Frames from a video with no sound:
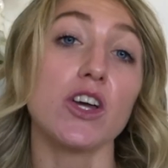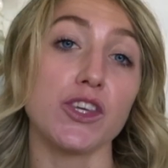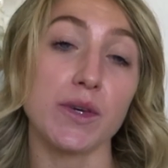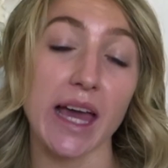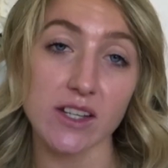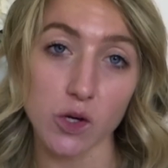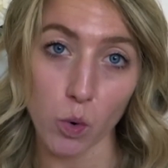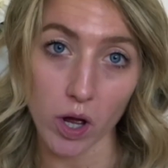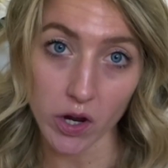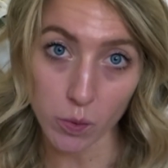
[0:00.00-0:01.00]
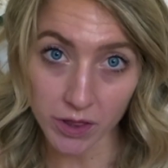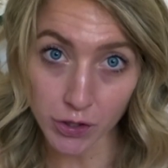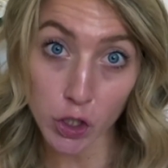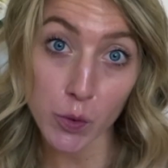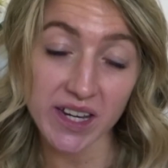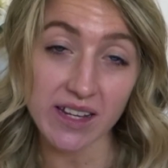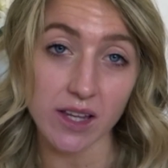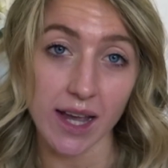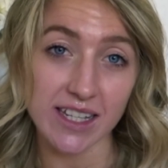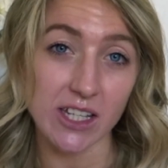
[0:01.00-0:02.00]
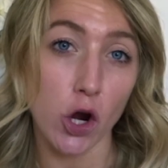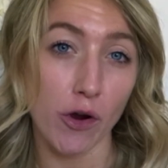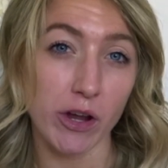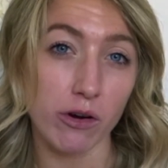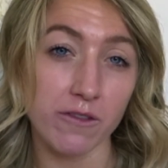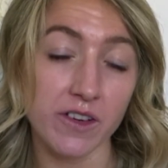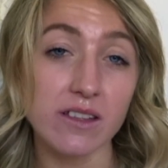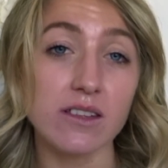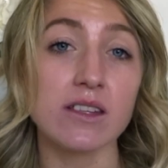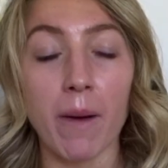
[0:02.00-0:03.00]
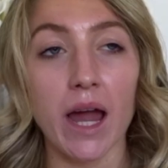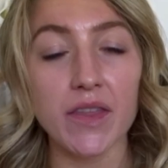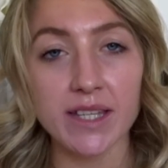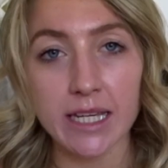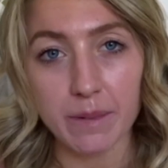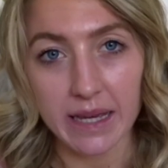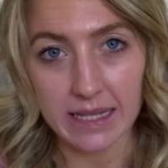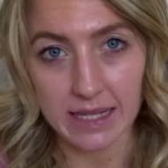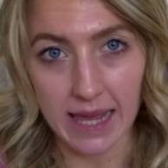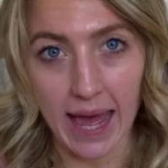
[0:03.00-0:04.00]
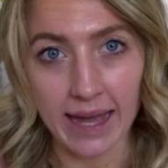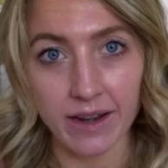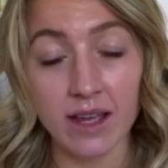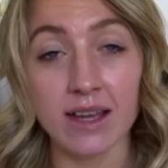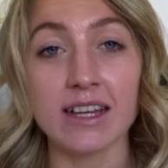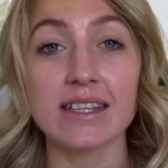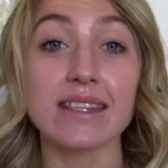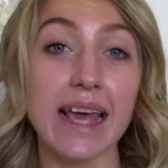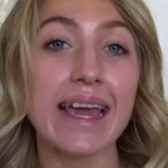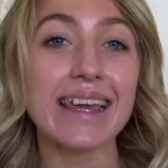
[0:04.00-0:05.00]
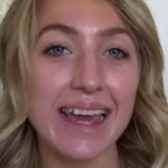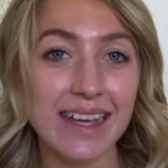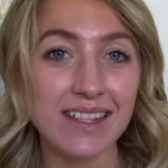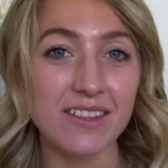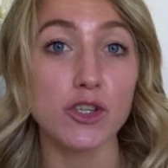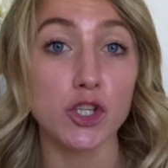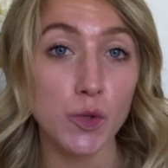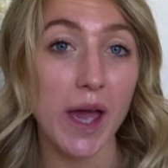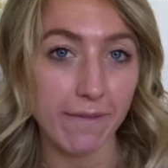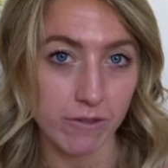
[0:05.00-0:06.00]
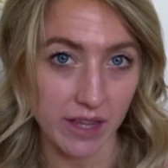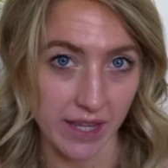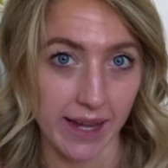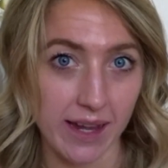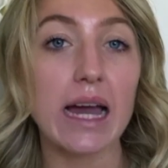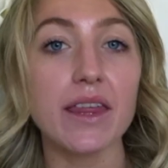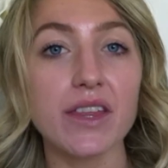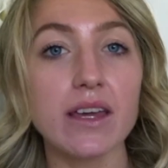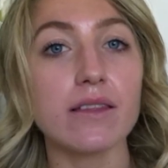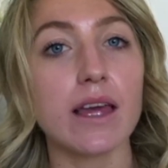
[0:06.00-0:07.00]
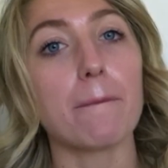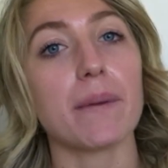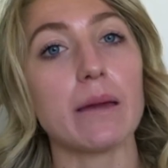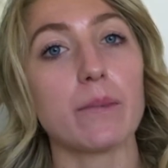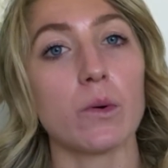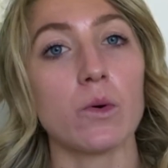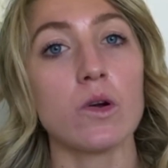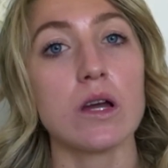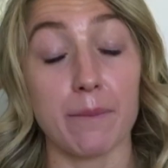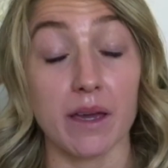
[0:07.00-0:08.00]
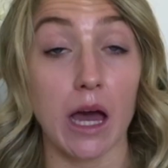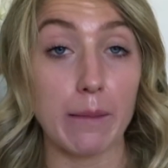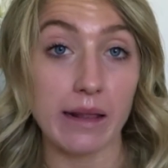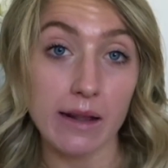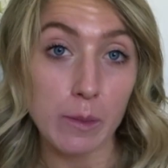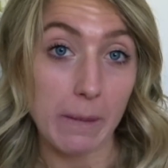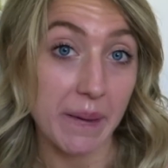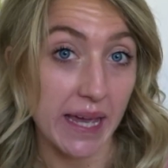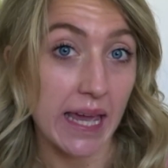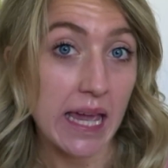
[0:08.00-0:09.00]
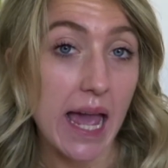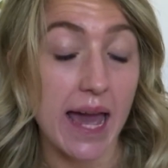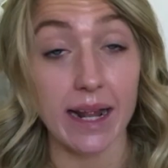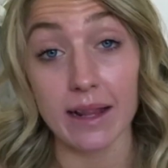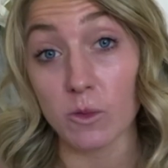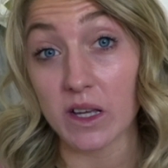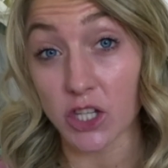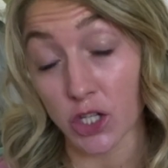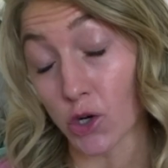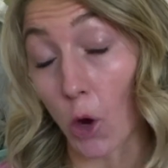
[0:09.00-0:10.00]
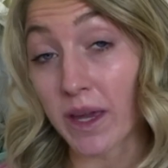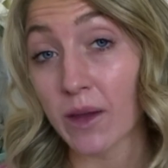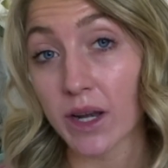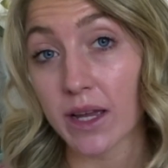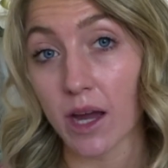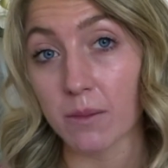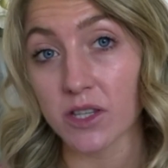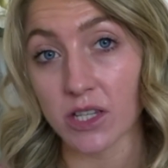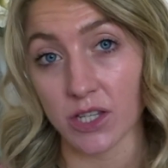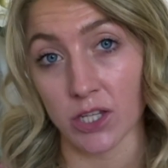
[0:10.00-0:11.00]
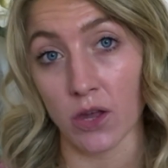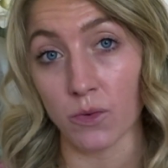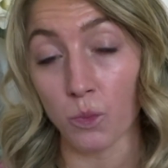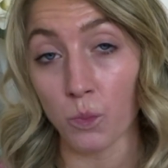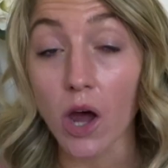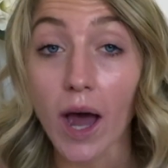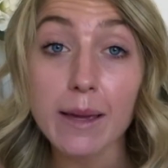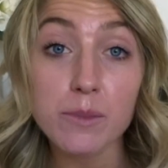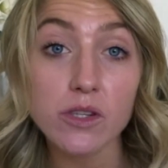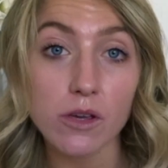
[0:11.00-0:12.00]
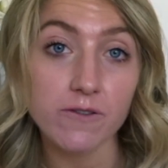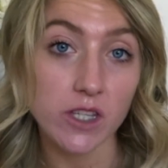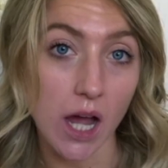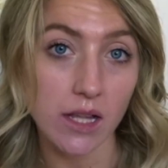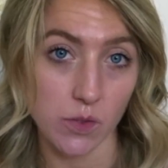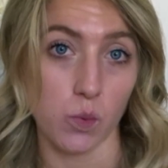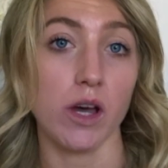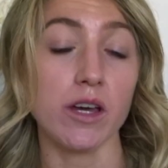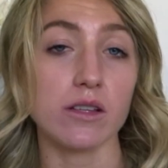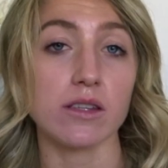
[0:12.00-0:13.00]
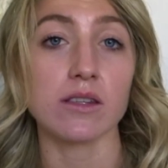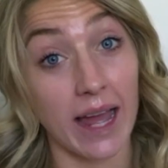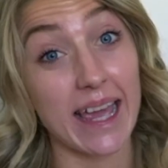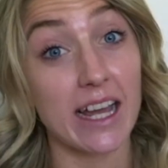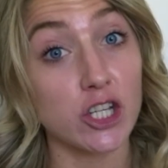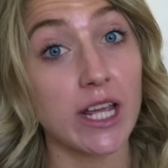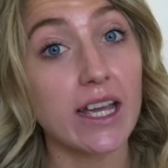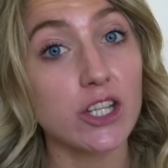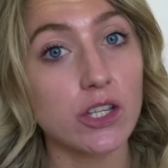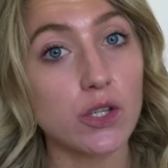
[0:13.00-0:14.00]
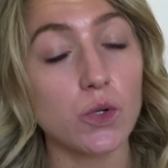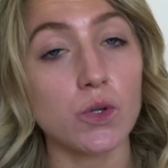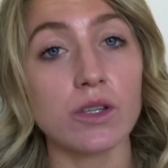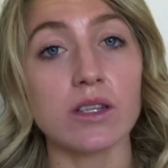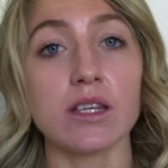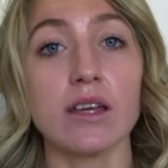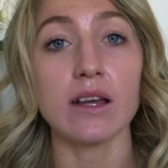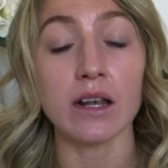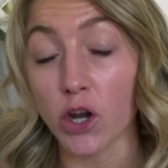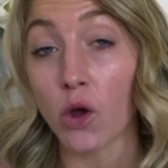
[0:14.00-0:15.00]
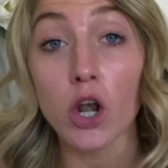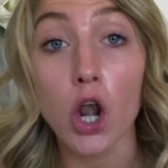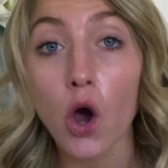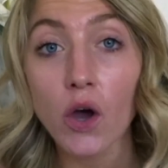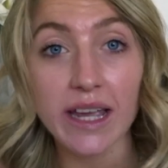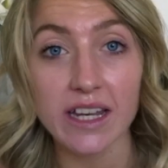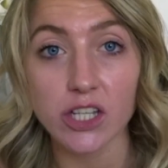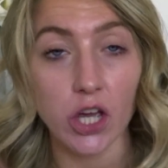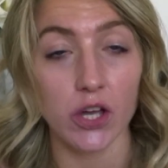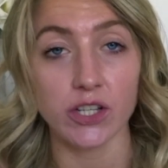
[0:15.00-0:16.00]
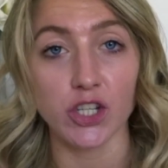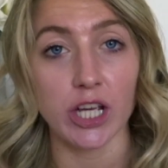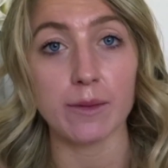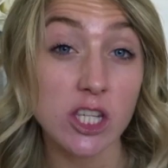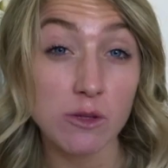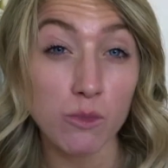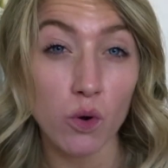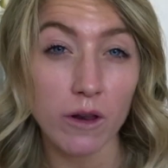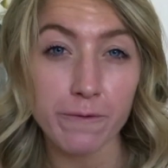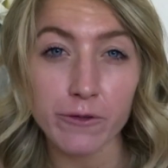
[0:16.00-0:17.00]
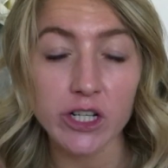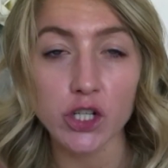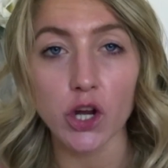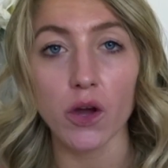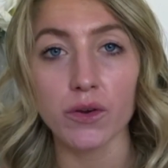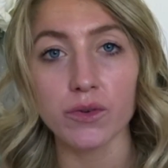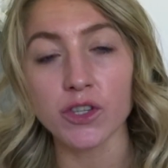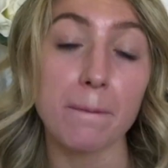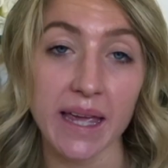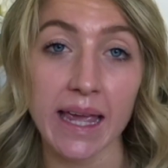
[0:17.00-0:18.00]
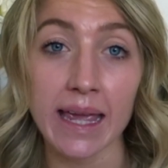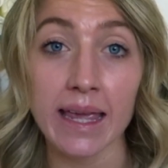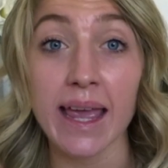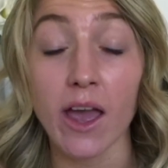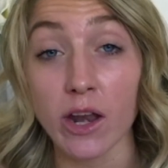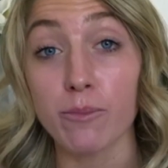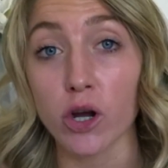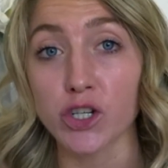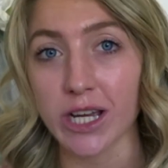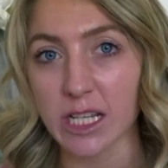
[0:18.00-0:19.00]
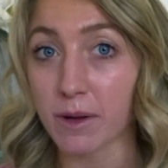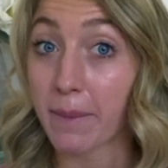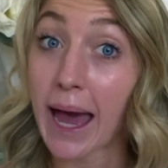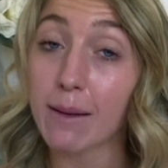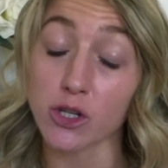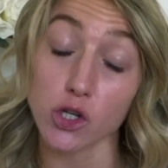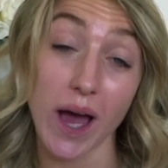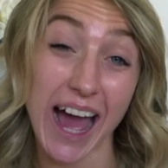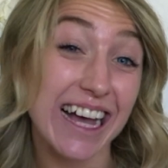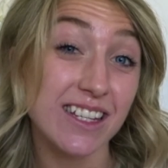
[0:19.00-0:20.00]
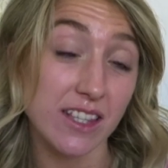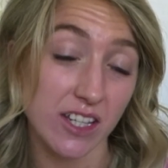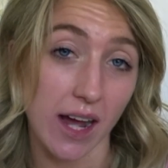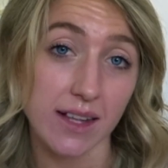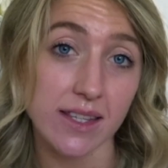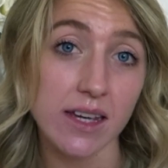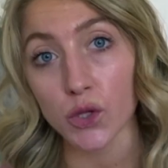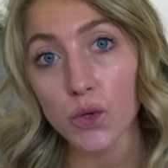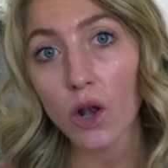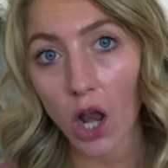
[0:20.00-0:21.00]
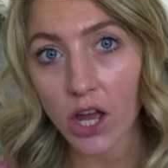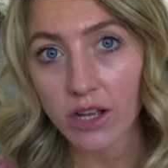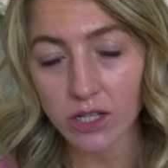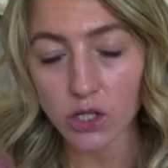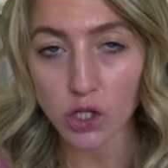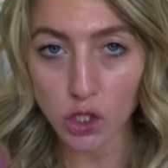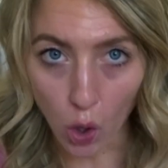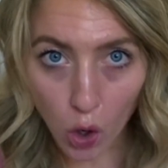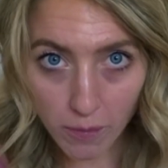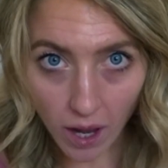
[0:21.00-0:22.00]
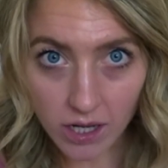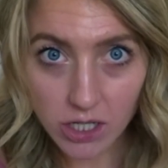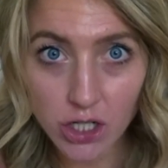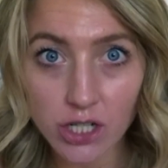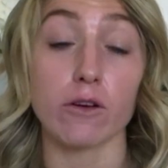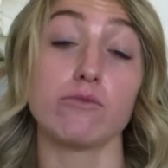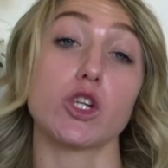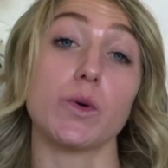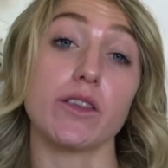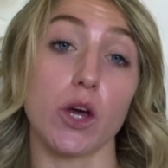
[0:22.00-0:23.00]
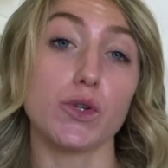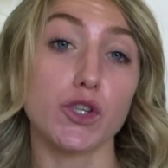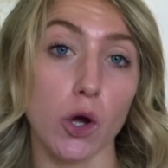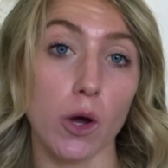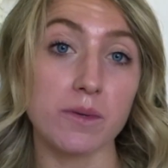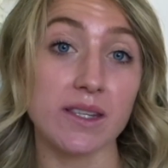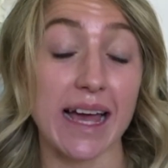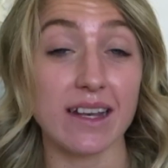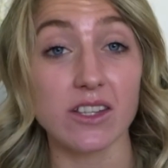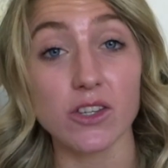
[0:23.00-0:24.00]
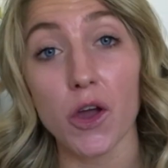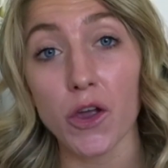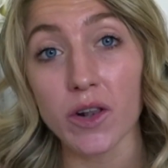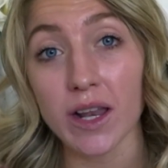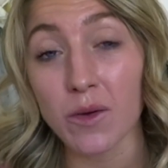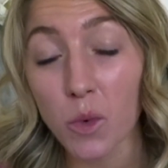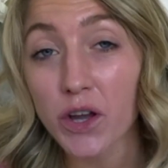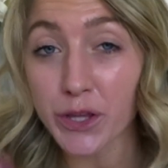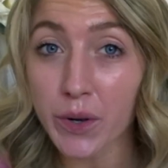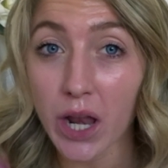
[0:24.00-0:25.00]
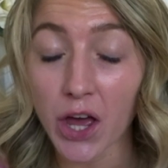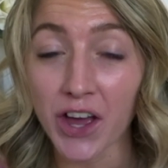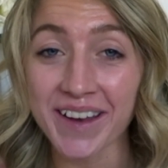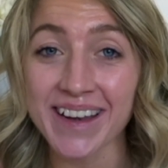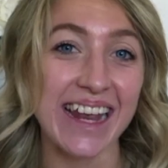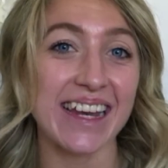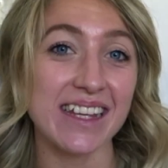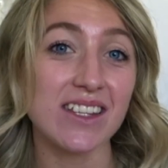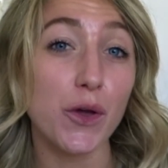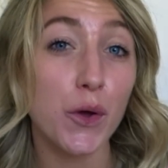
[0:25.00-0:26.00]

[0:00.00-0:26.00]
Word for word: You get to work with new and exciting choreographers. My other tip is that say yes to everything. I think that people can become a little bit picky and a little bit snobby when it comes to certain types of dance works, like education tours, you know, long internships, smaller fringe shows, being in a project but perhaps not as the dancer. You learn so much from doing those jobs, and it's not only what you learn, it is